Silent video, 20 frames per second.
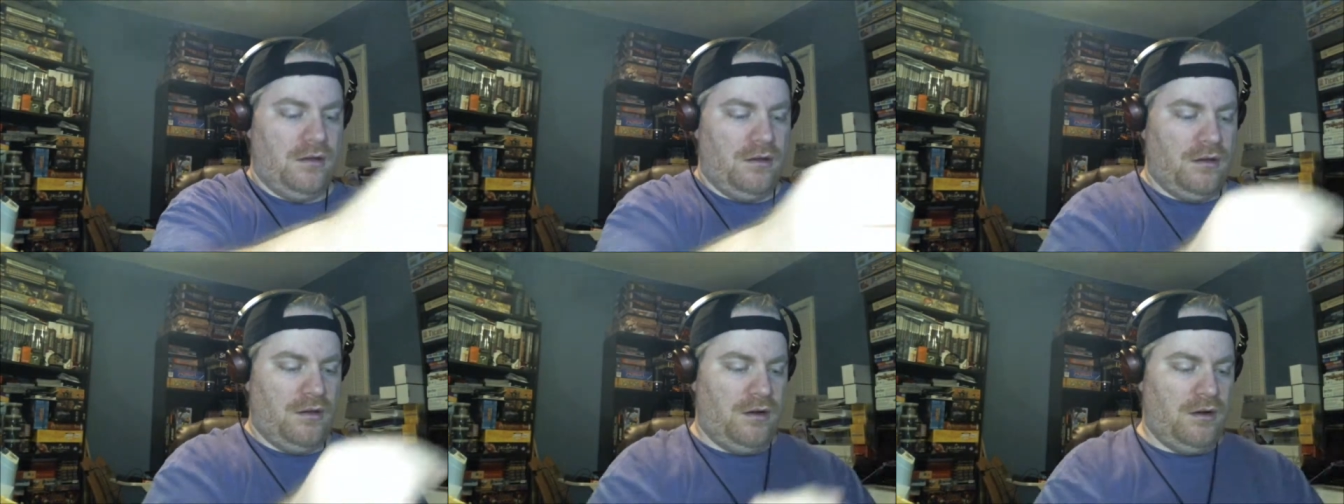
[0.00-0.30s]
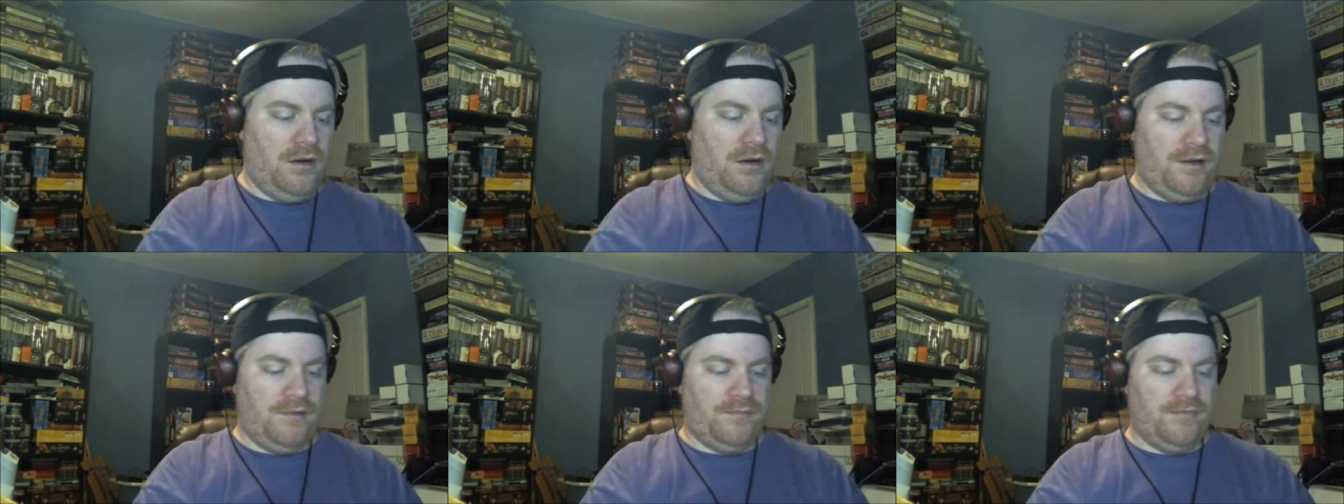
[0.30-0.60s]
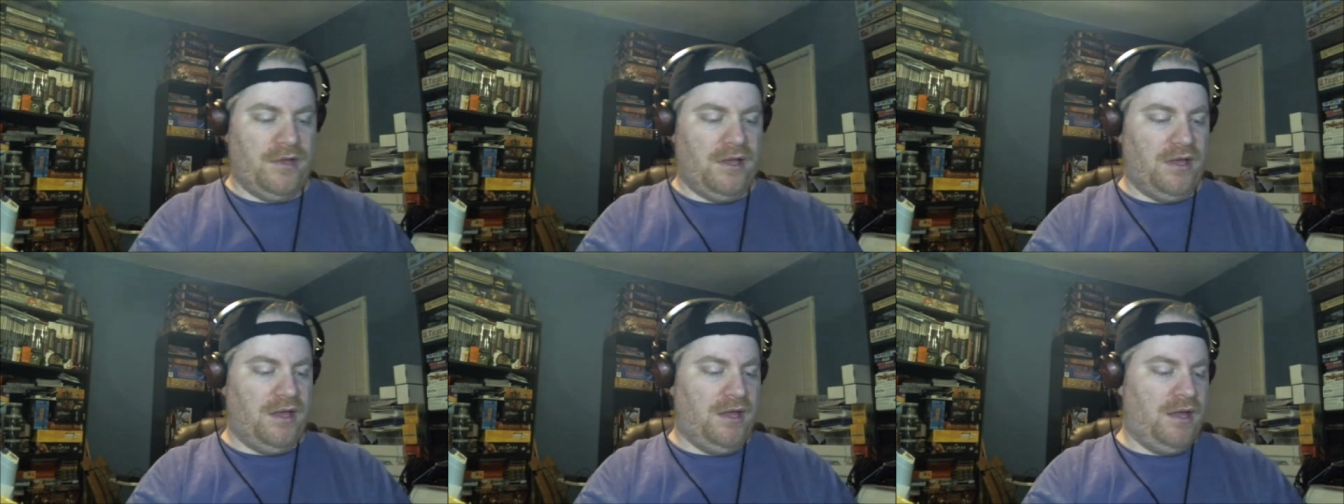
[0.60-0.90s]
Alright,
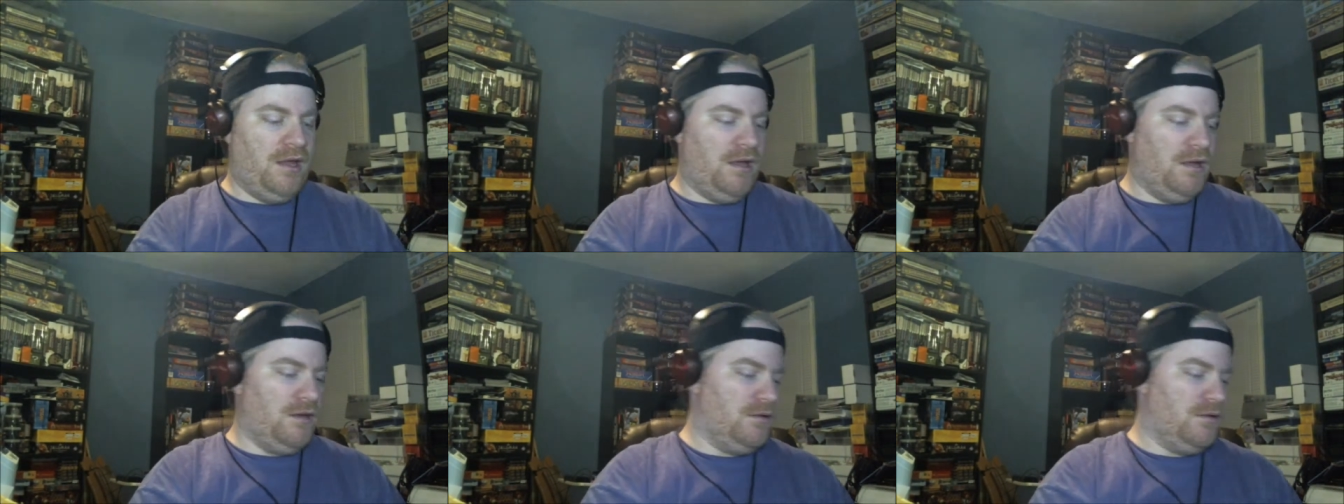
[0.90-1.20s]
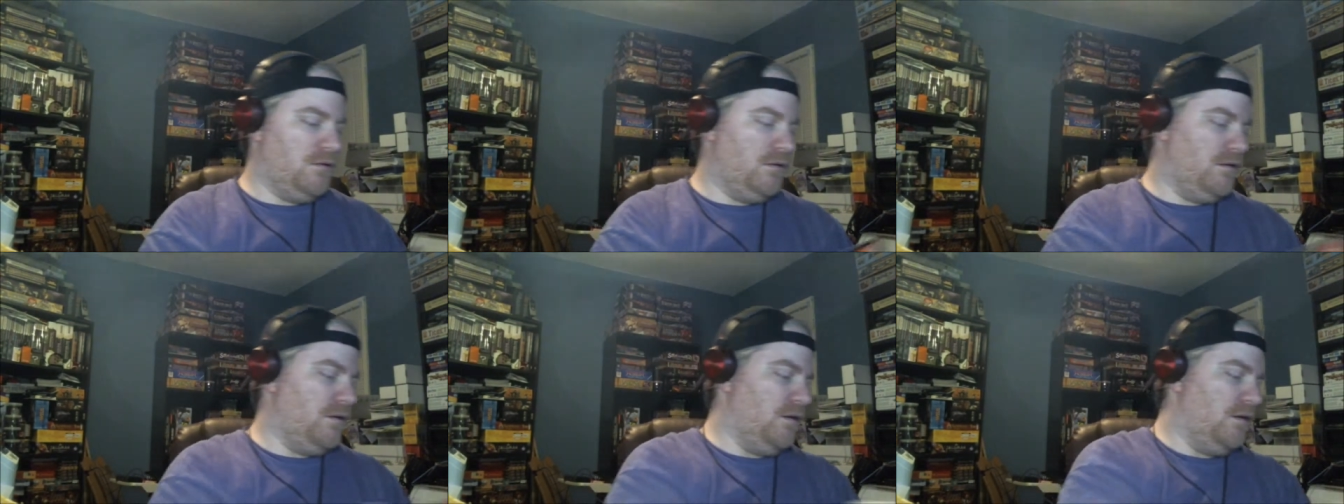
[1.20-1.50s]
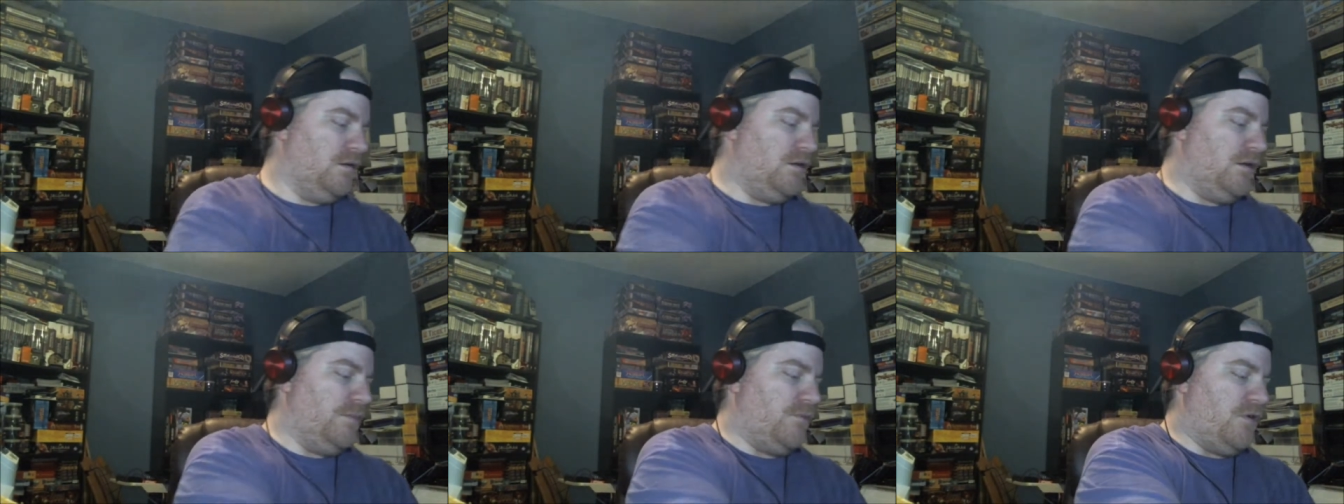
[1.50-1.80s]
and a
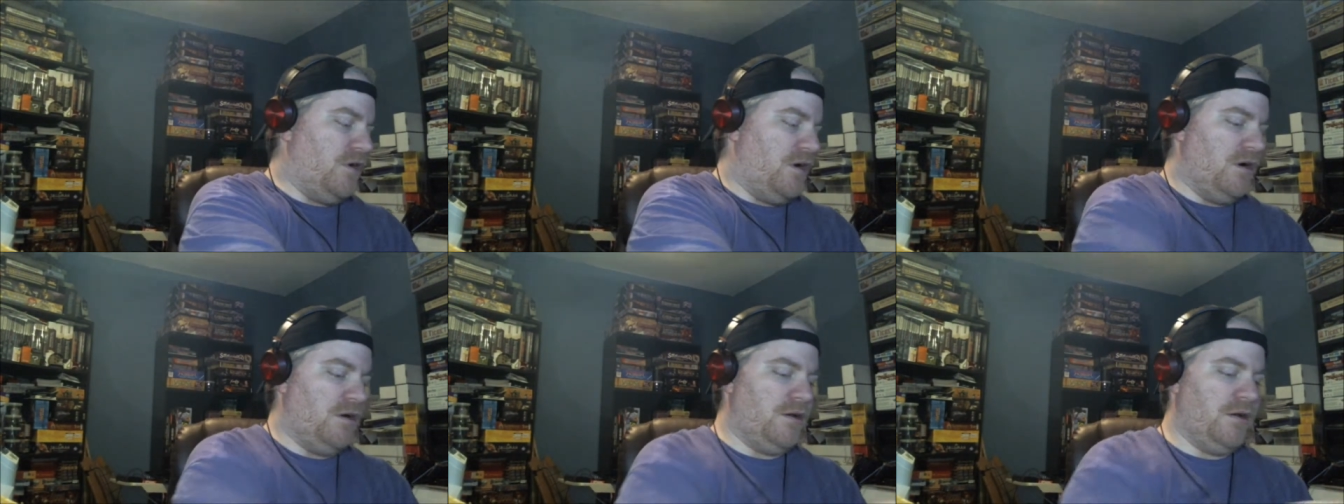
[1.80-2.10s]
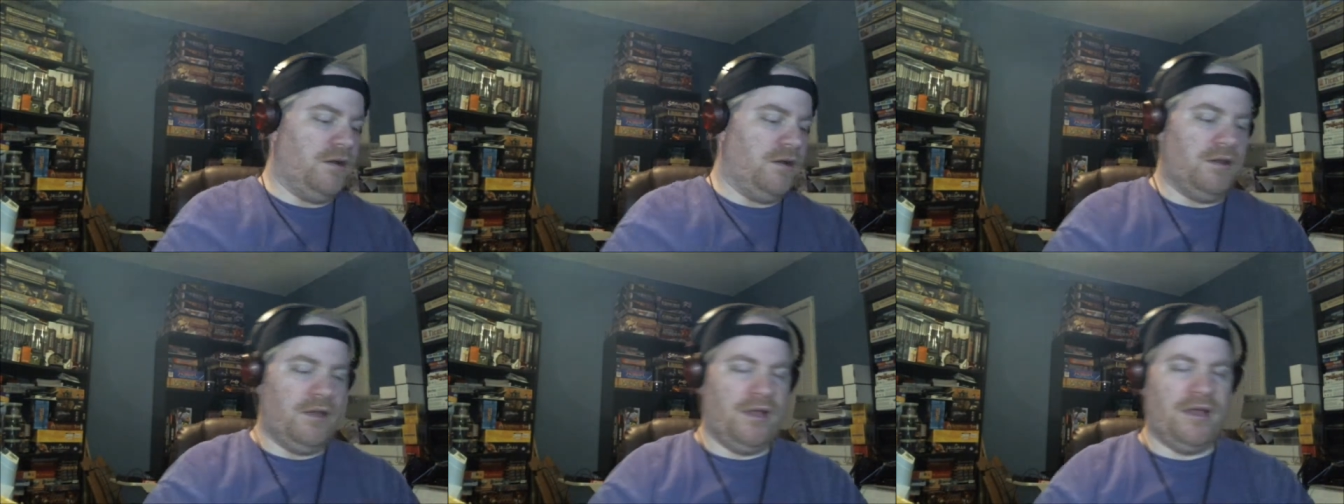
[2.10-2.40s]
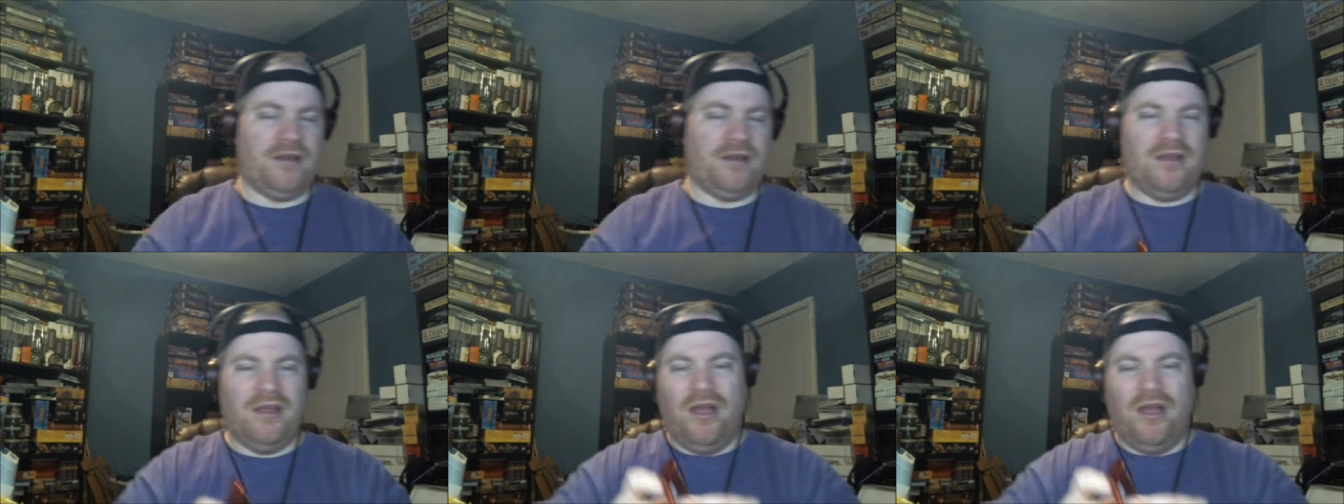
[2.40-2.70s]
tip card in
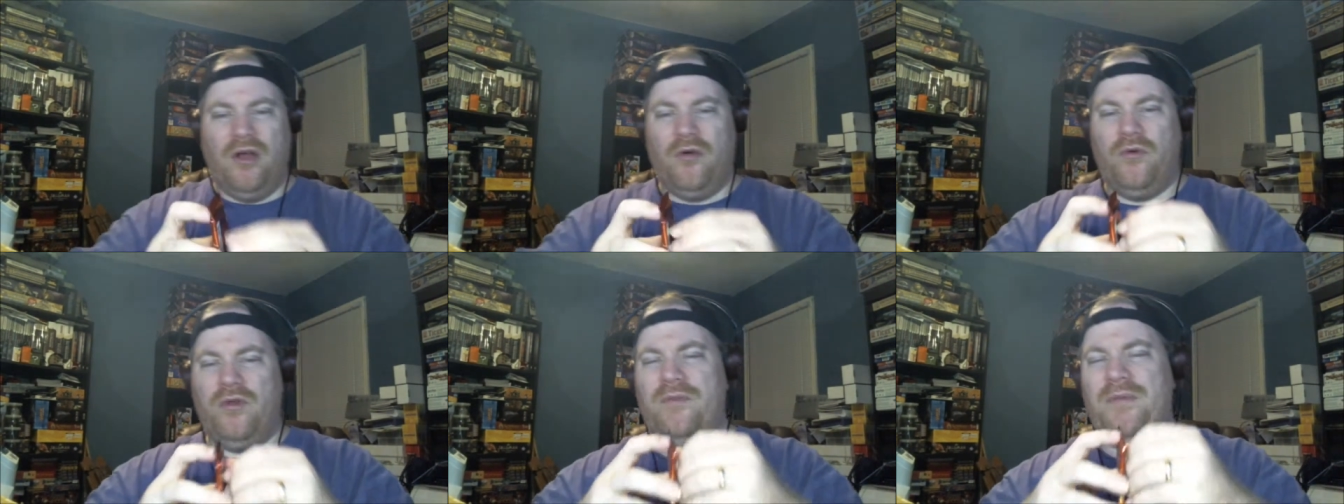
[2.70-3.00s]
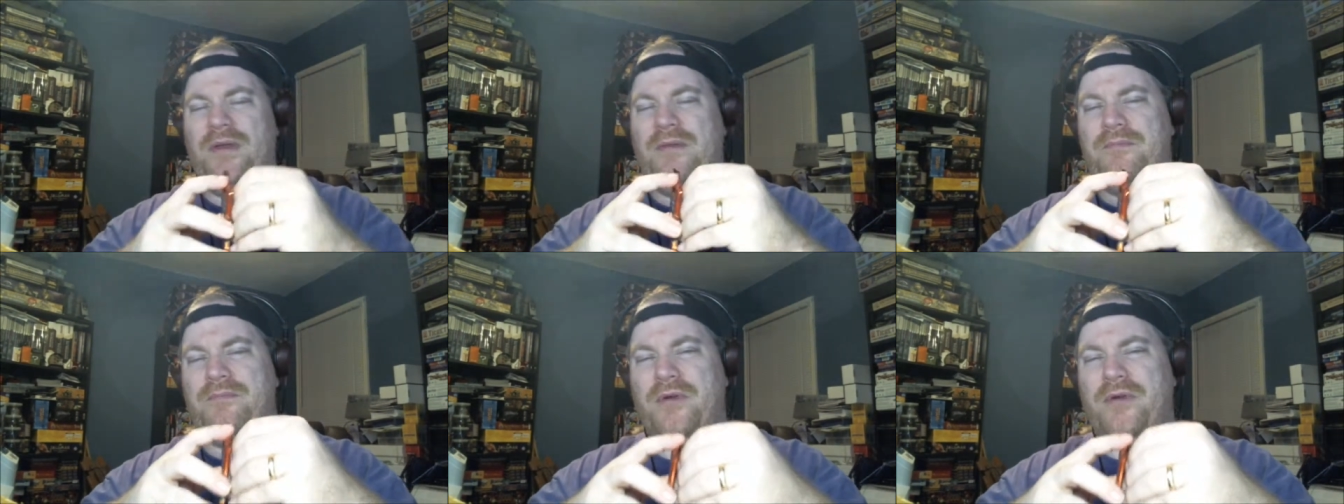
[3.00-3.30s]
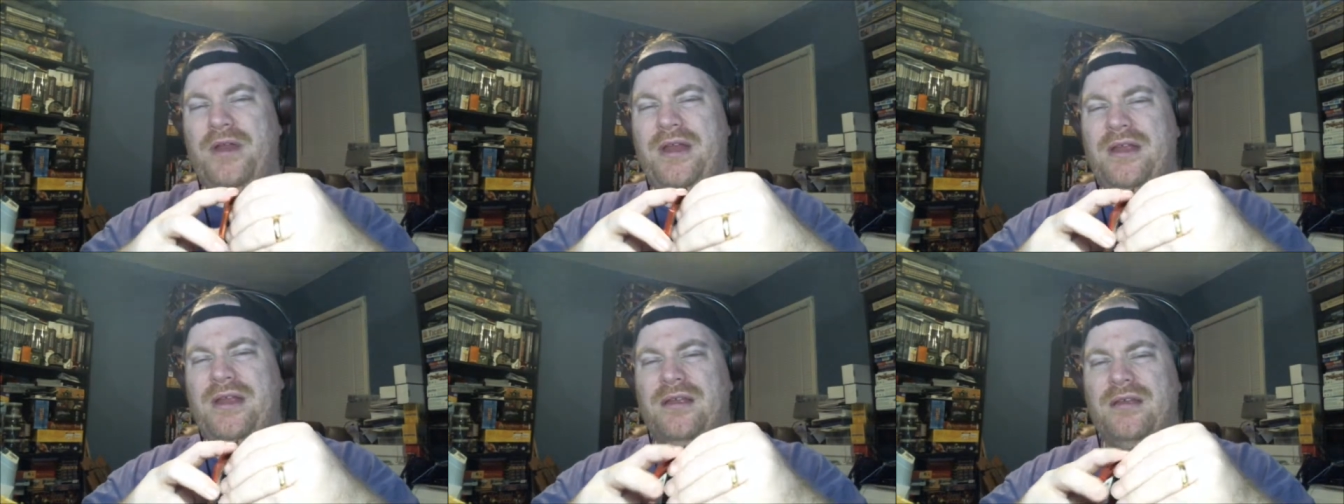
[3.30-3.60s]
land. We've been
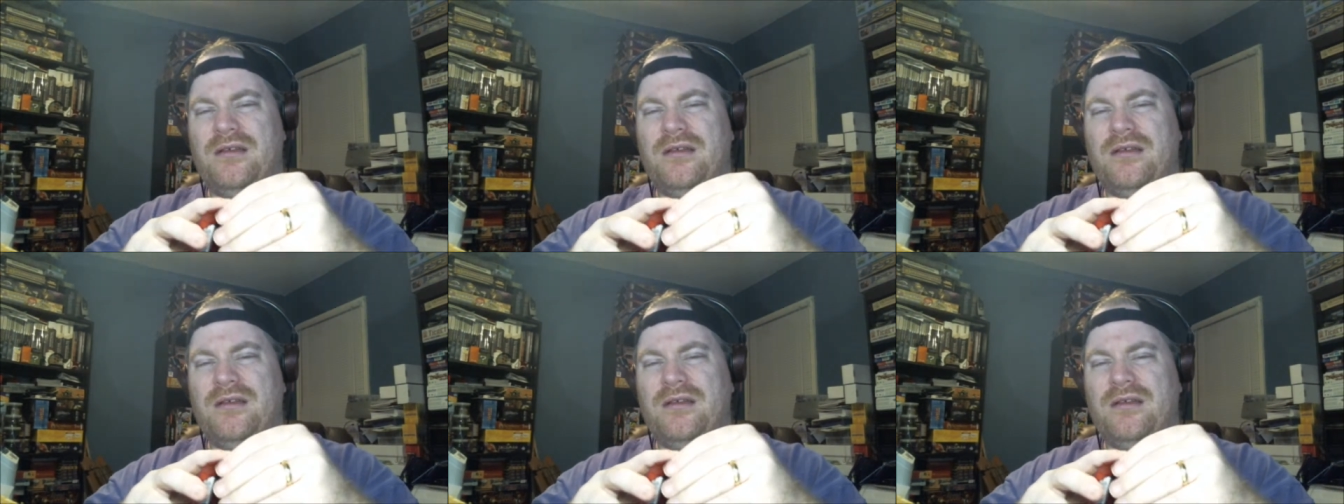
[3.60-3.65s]
pretty